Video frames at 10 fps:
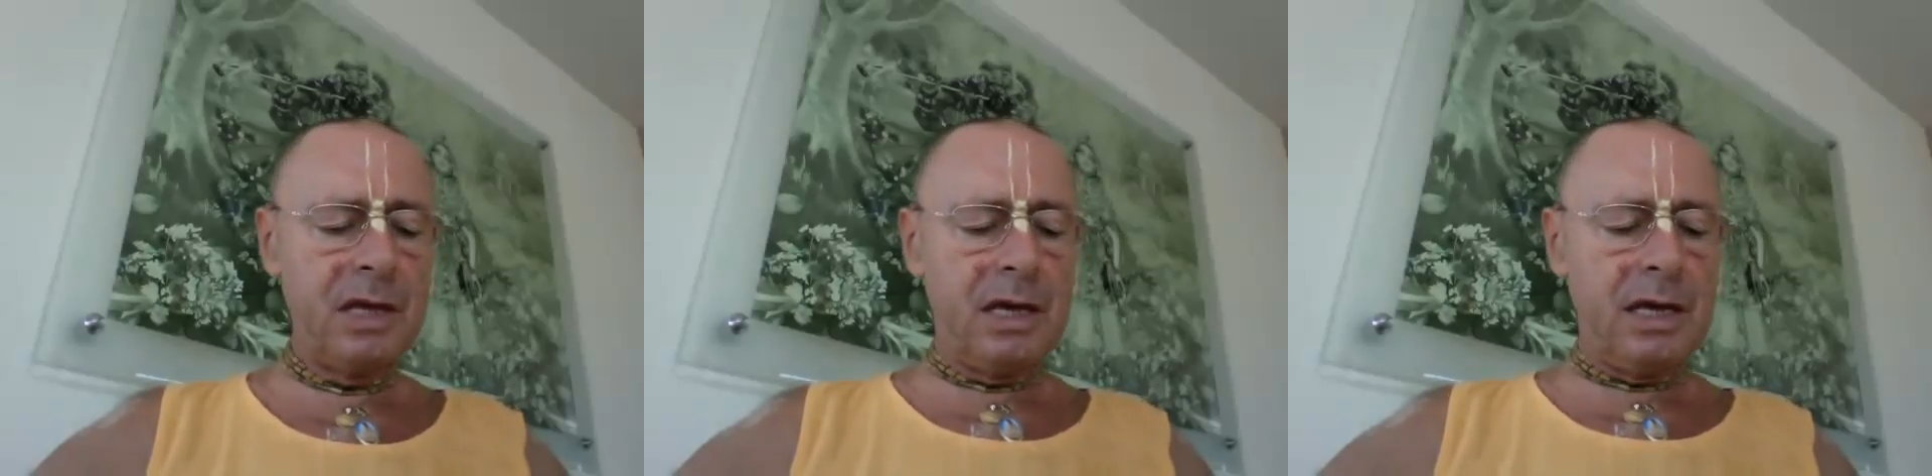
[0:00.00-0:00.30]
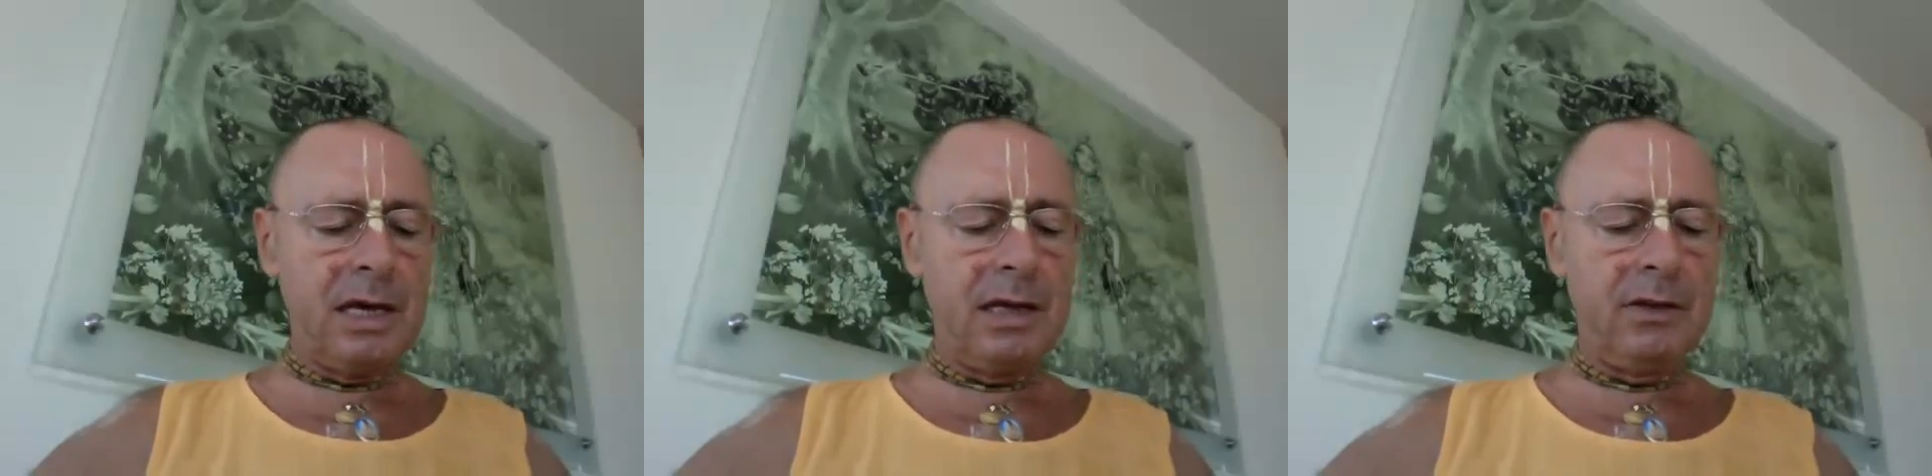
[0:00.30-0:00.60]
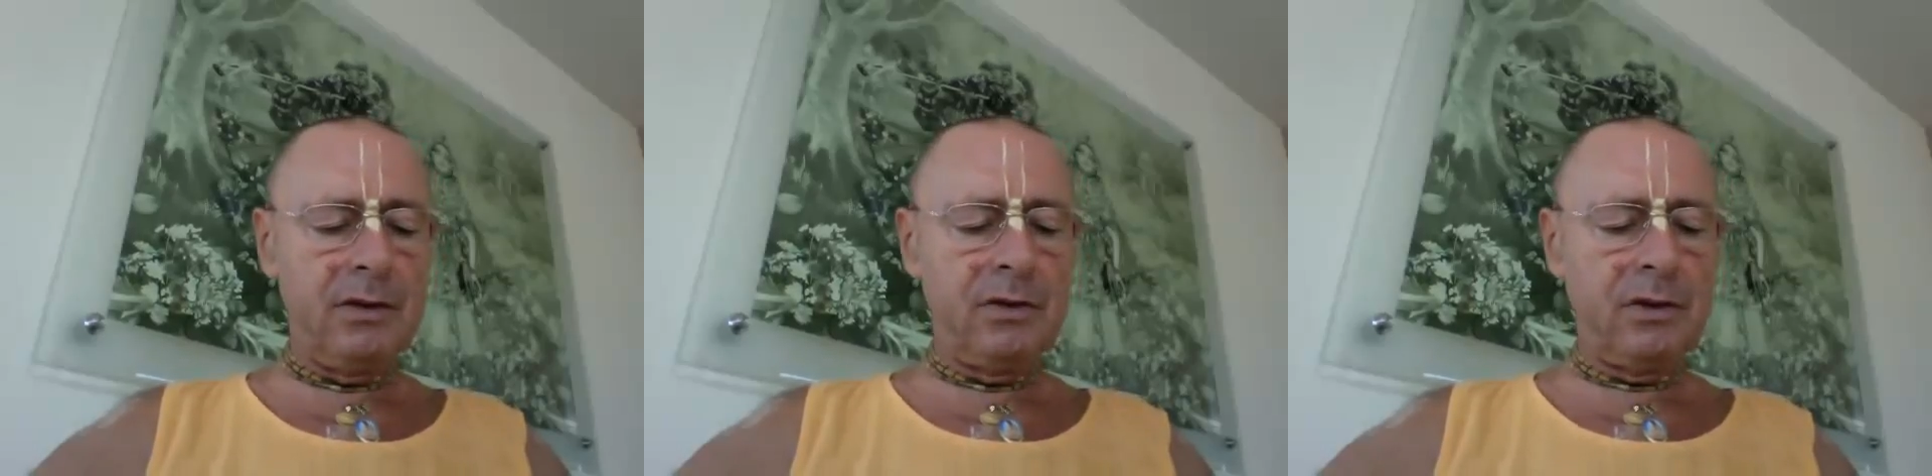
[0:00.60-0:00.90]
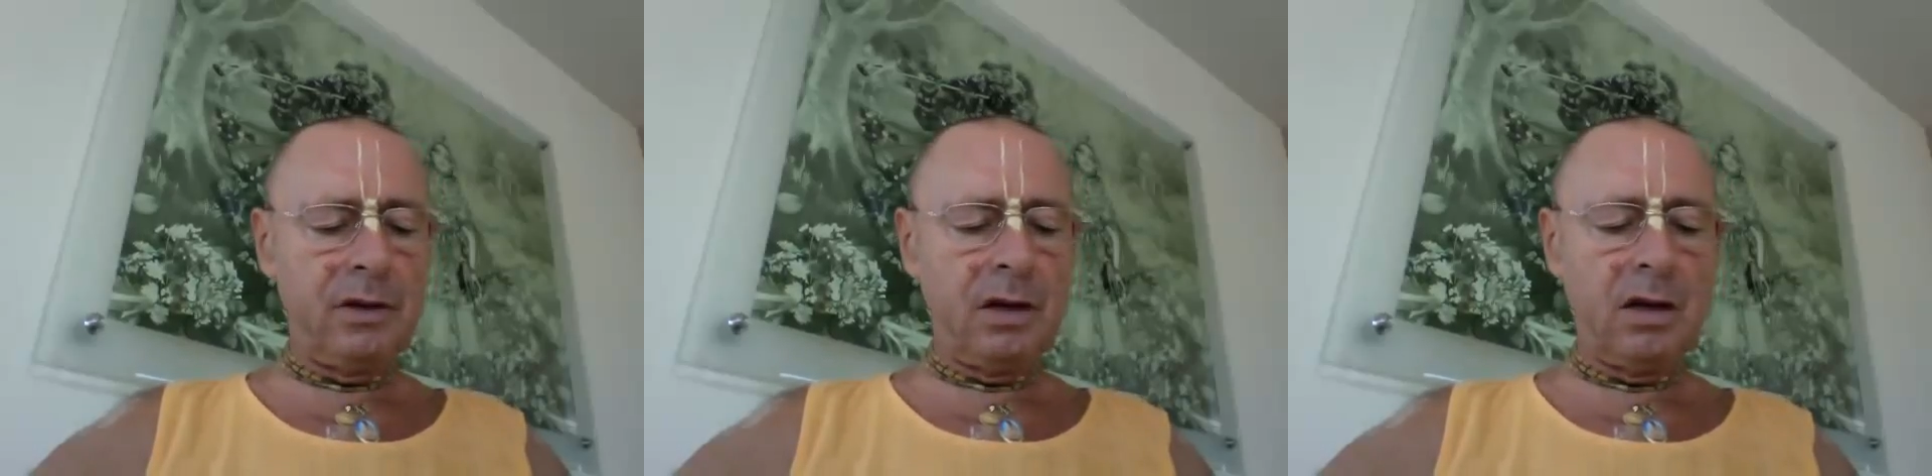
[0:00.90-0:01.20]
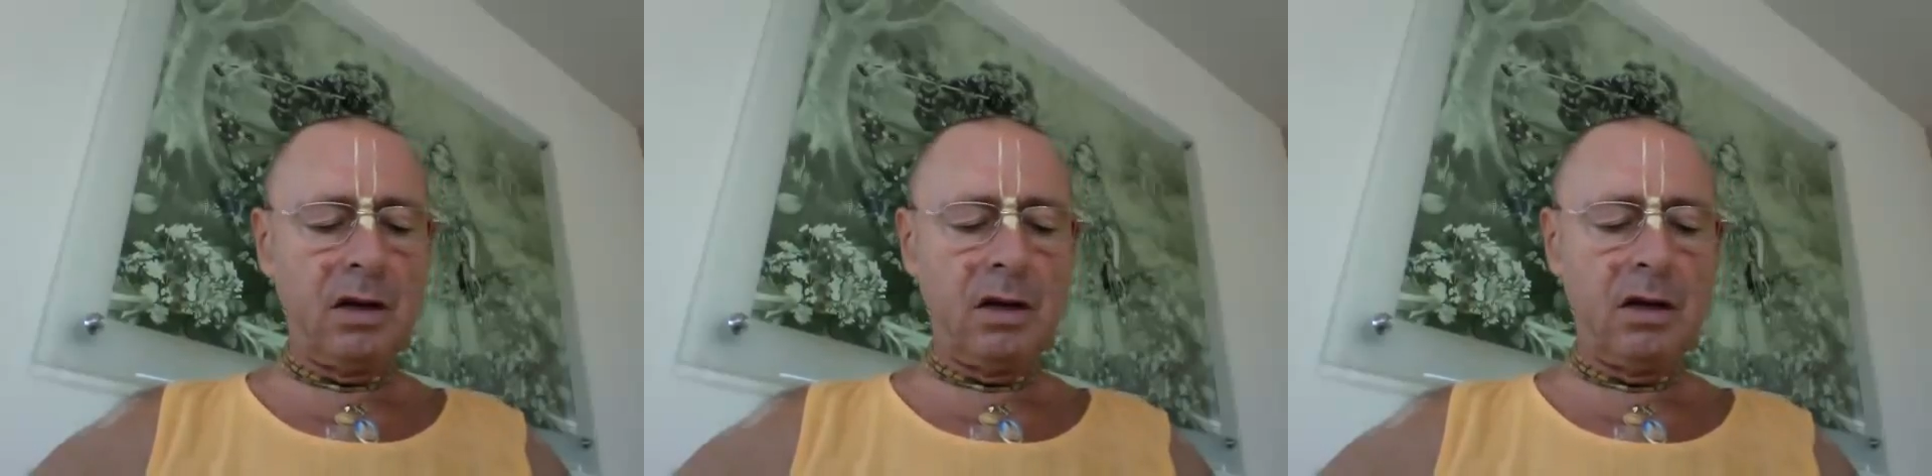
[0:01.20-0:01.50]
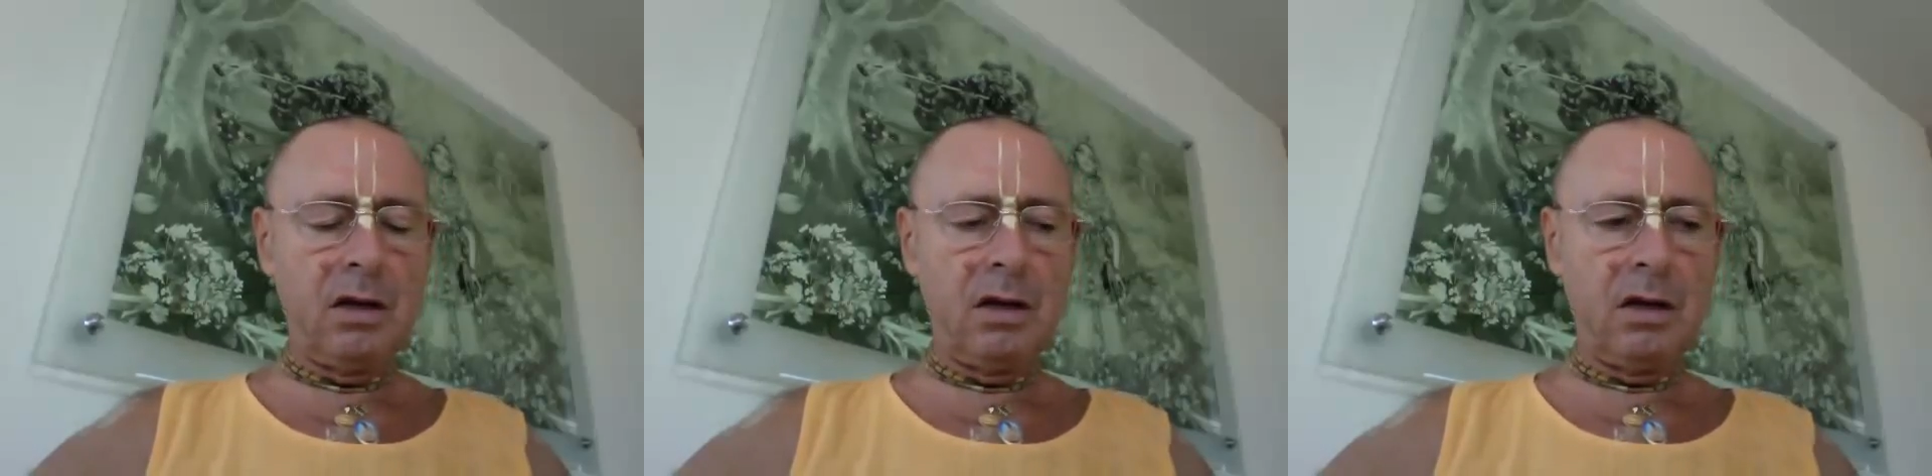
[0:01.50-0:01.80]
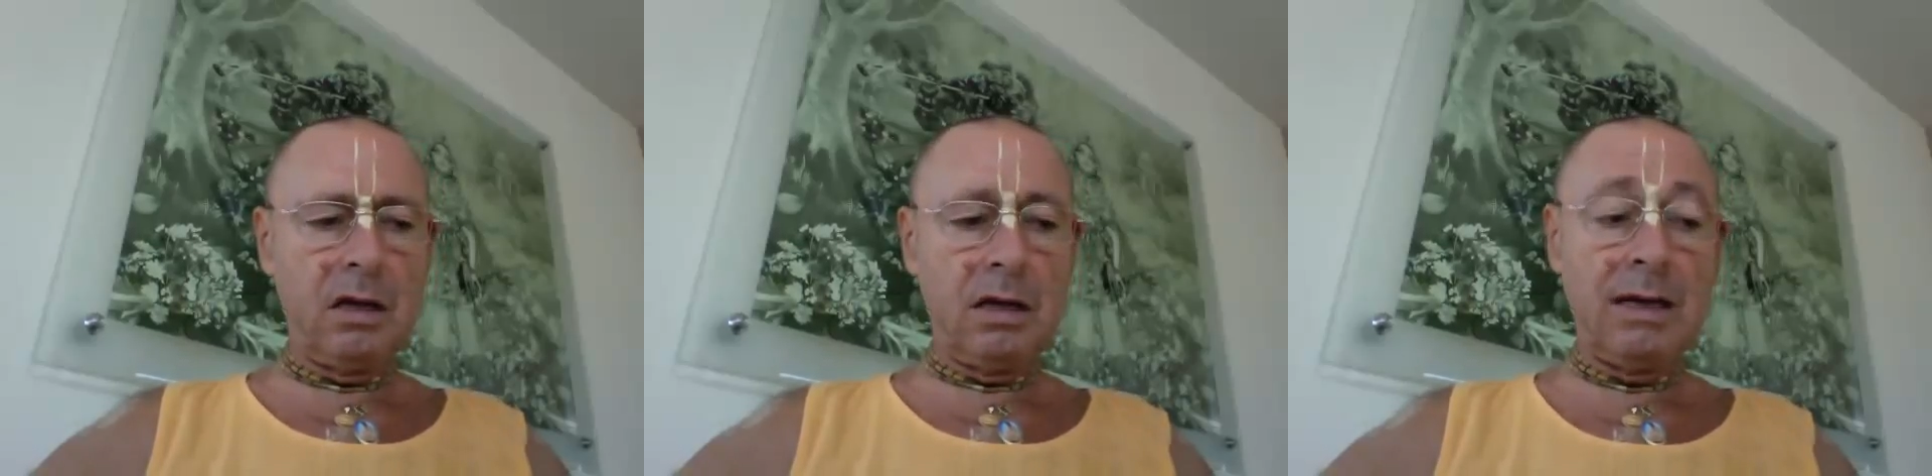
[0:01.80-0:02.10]
And uh,
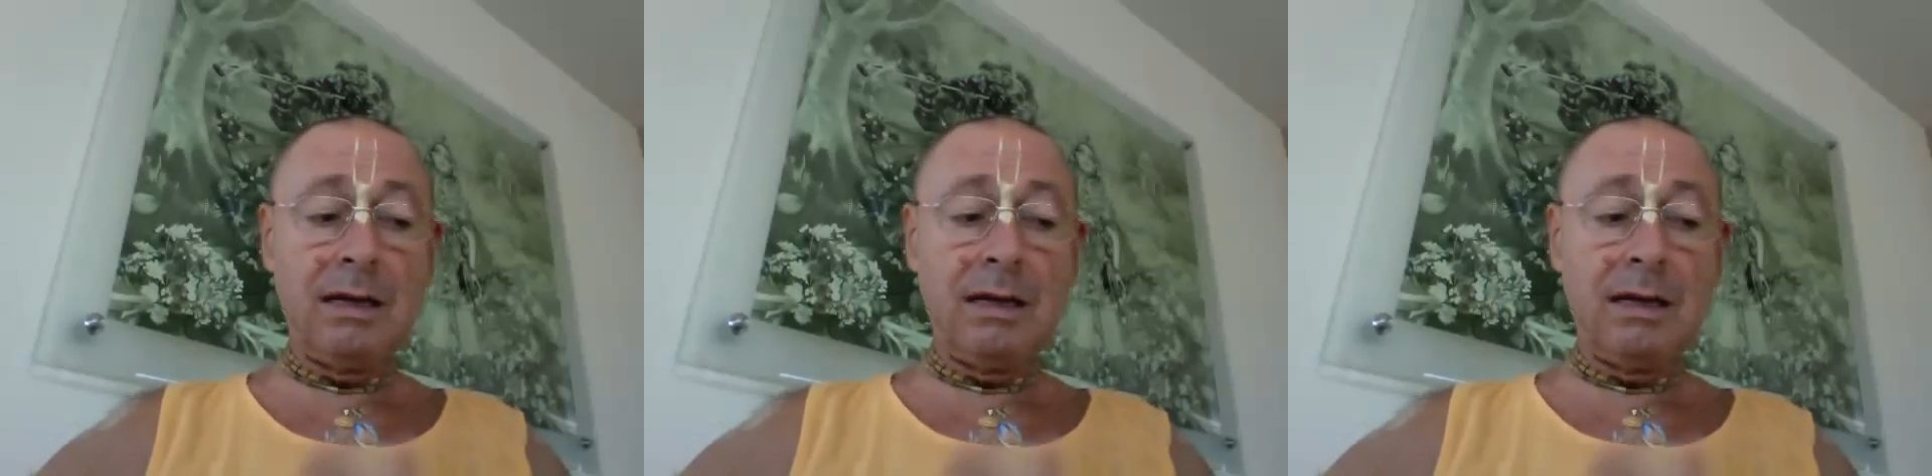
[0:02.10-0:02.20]
I